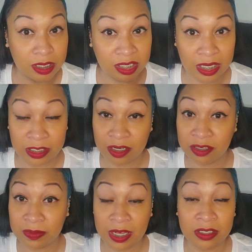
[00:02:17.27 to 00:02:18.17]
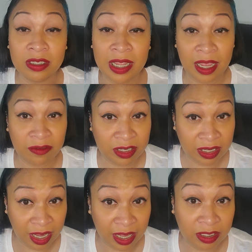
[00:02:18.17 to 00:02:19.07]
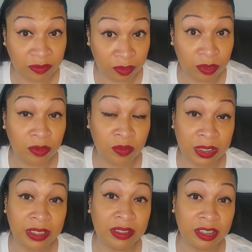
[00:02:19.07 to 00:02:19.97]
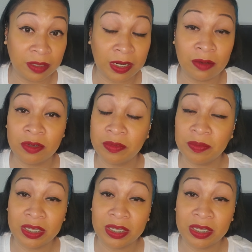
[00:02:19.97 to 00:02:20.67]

Sagittarius man is going to have his hands full with the Gemini woman,